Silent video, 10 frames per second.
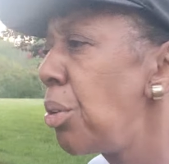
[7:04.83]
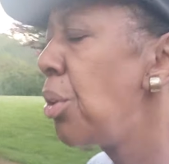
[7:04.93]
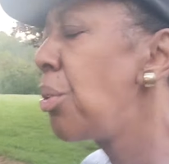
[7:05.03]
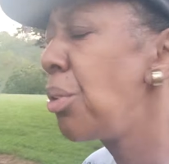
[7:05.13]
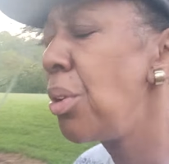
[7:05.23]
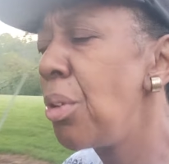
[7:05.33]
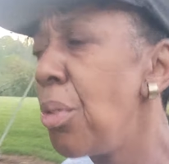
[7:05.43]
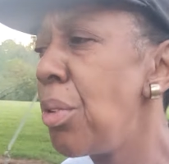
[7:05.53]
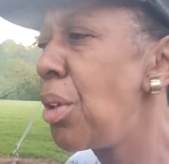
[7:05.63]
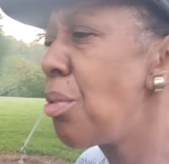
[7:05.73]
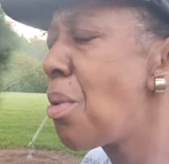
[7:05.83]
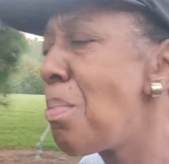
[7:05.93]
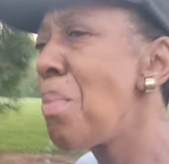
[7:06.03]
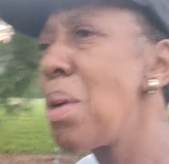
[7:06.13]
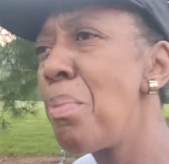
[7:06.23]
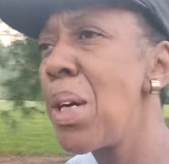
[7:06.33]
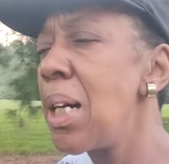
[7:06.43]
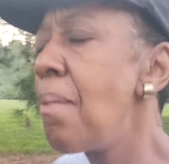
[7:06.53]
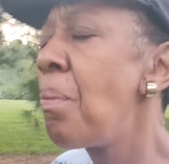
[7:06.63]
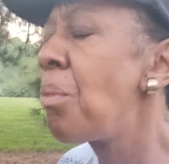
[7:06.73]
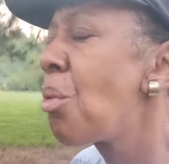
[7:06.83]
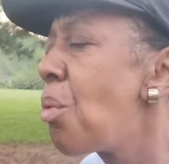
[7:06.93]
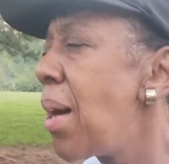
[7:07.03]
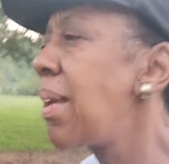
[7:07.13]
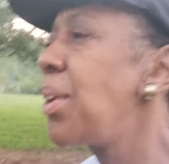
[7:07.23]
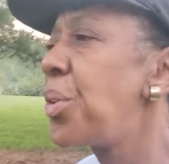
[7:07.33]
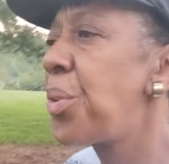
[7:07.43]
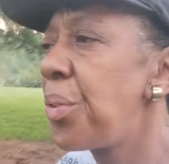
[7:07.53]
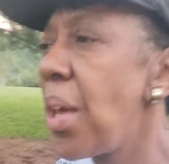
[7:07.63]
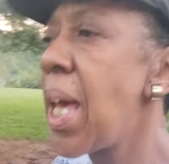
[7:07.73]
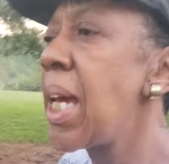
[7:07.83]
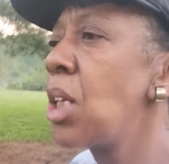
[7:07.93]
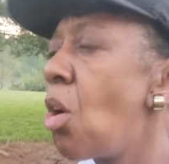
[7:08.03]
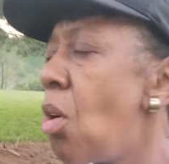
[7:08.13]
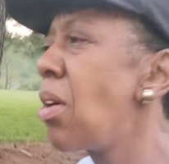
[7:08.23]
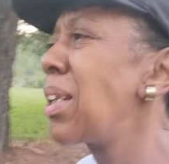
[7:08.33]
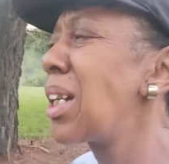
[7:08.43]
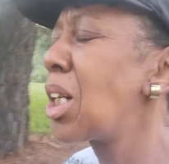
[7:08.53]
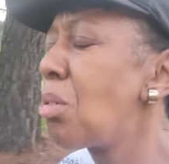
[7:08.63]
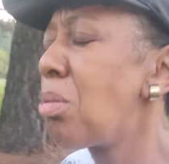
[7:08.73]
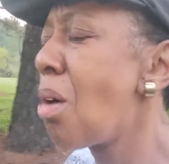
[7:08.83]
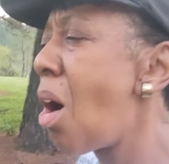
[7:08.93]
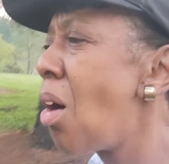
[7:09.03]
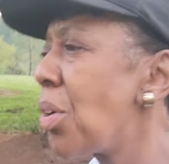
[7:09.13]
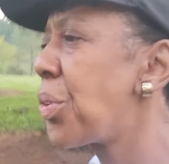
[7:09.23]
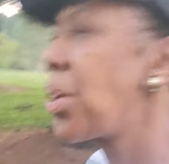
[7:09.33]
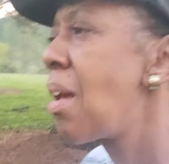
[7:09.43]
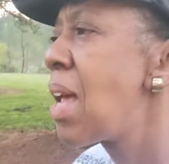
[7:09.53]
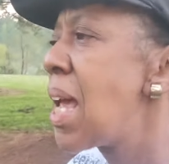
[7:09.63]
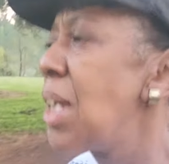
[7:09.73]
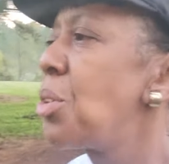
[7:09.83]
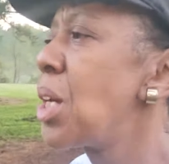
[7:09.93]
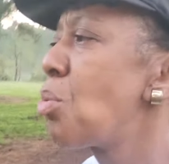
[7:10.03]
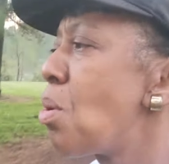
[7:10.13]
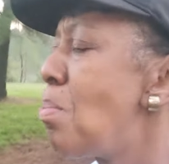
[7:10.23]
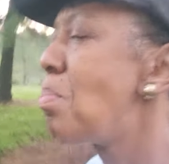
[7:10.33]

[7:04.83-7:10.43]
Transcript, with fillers: you, you, you remember what he said on the cross as they were